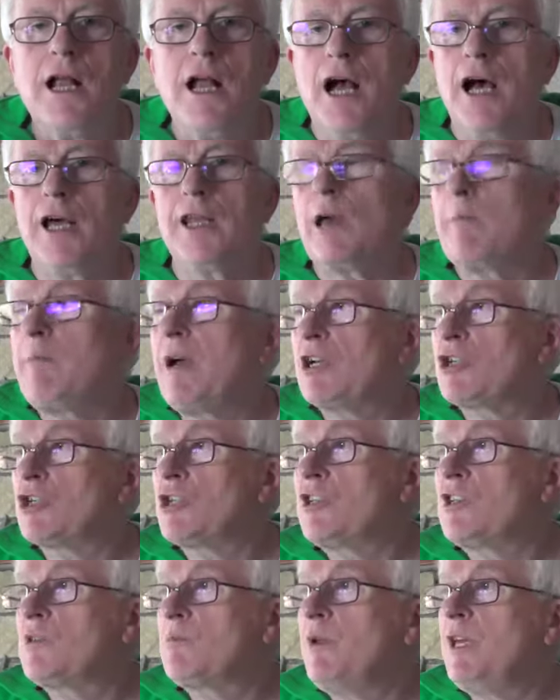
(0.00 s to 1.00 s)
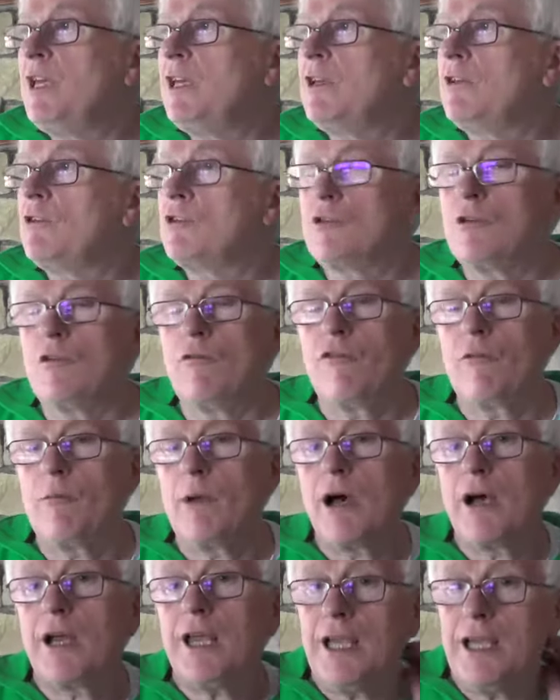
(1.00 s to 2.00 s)
And I'm actually speaking to you from
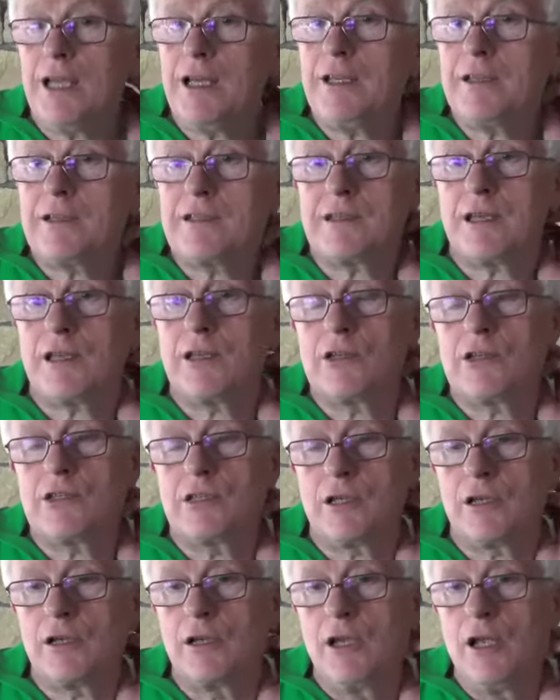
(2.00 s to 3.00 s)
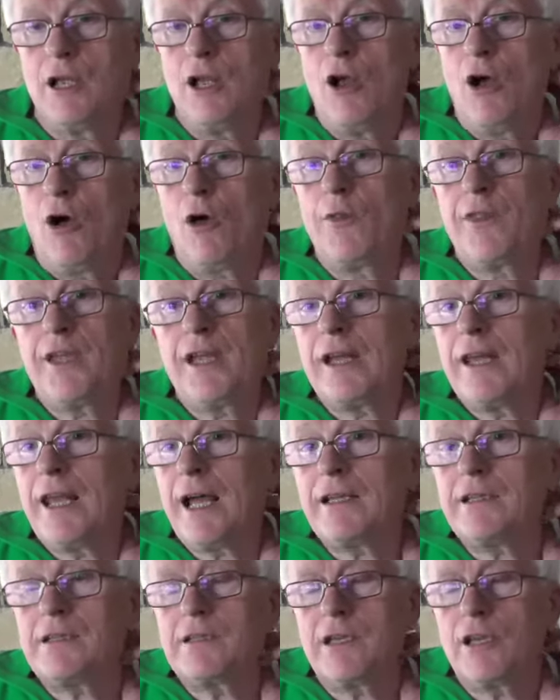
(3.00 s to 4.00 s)
our healing centre on the
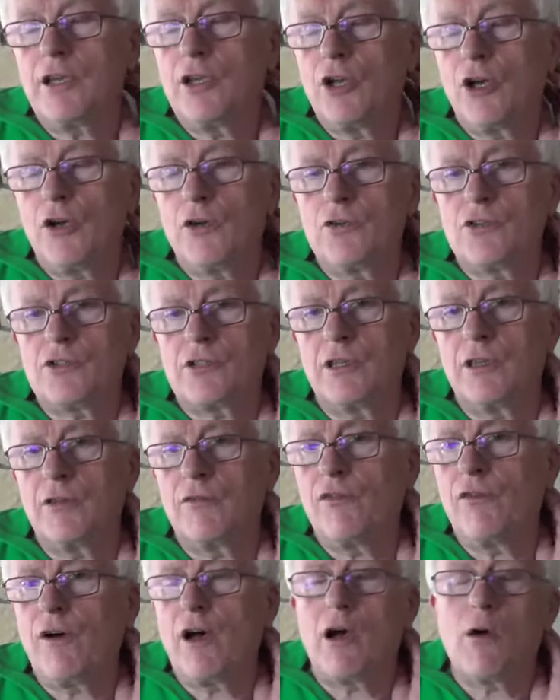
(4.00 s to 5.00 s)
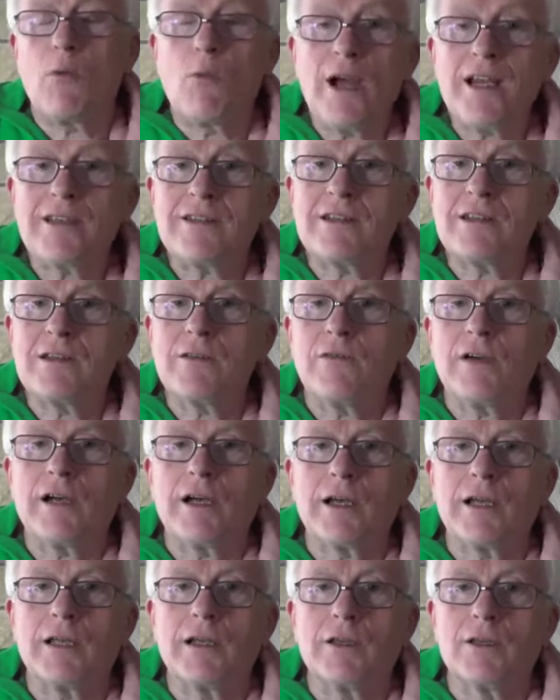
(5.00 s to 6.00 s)
Atlantic coast in the far west of
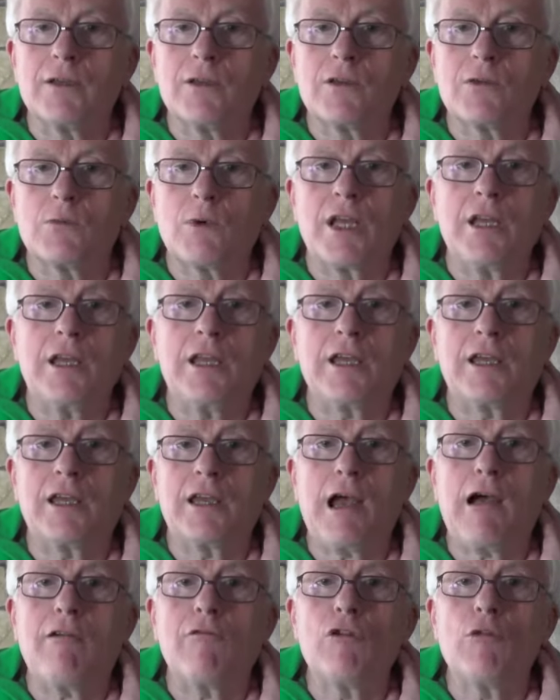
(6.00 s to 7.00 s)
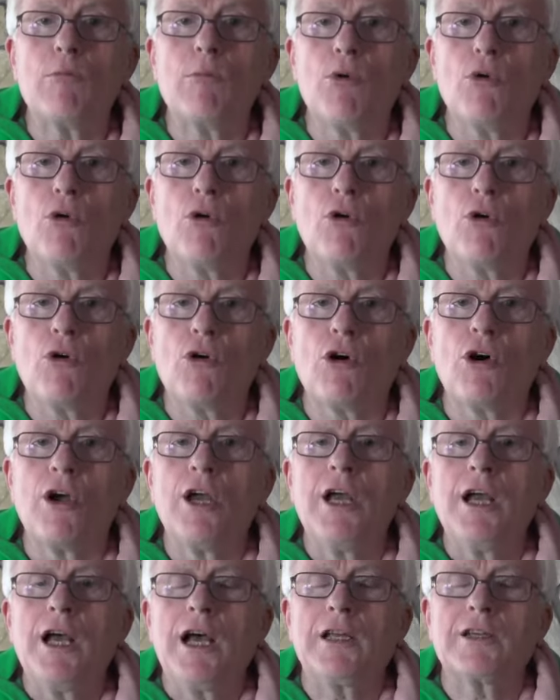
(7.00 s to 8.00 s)
Ireland. We're near Carrowmore
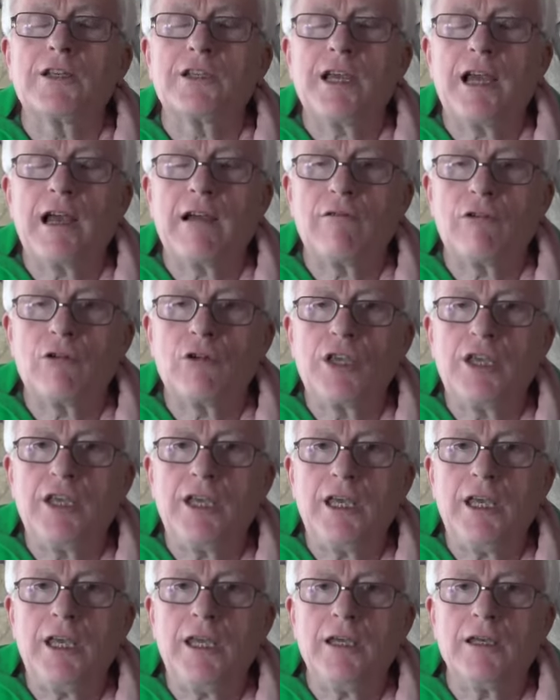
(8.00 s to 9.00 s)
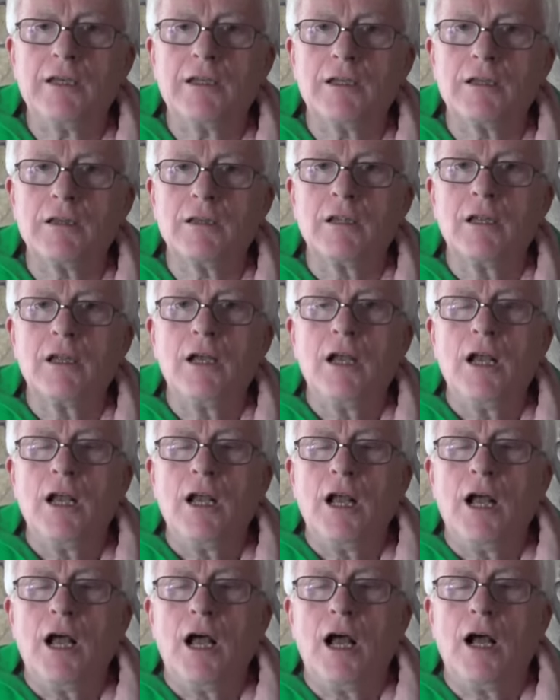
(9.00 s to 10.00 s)
and Carrowkeel,
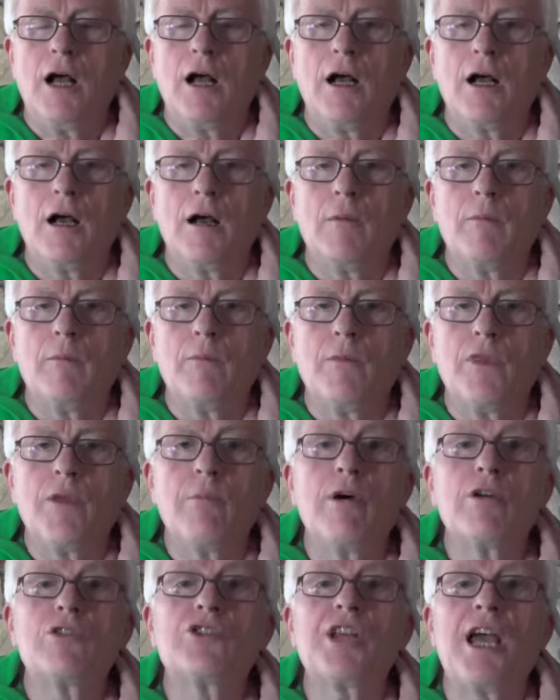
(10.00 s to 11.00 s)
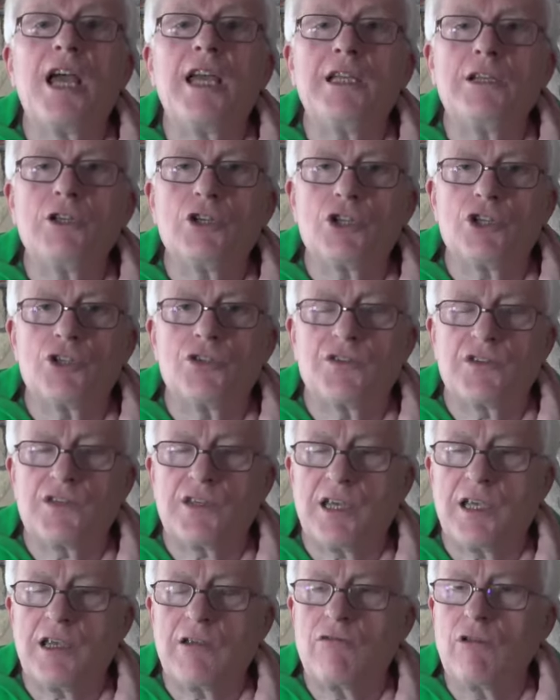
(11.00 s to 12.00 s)
the most ancient
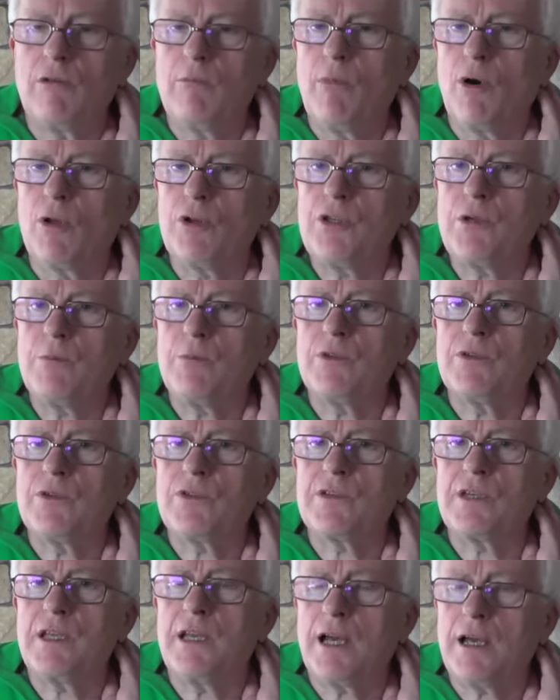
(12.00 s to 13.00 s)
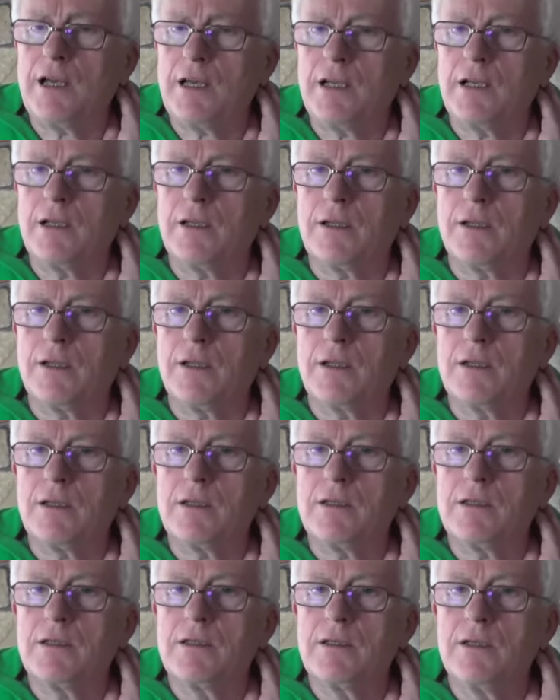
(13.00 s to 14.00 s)
sacred monuments in
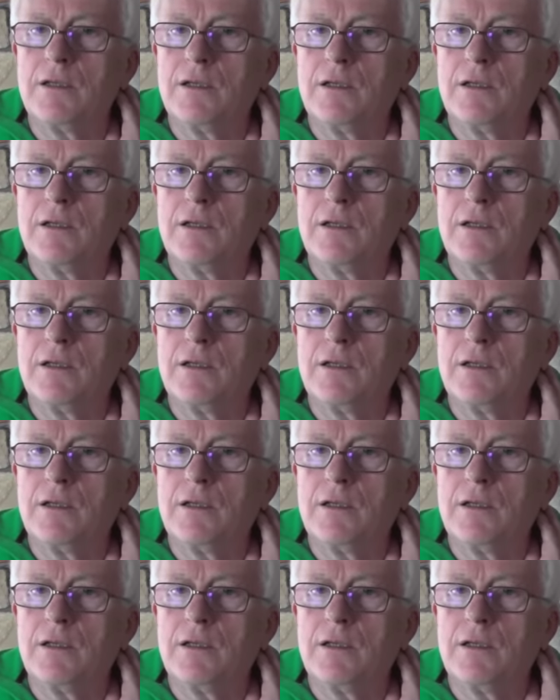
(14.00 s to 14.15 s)
Ireland.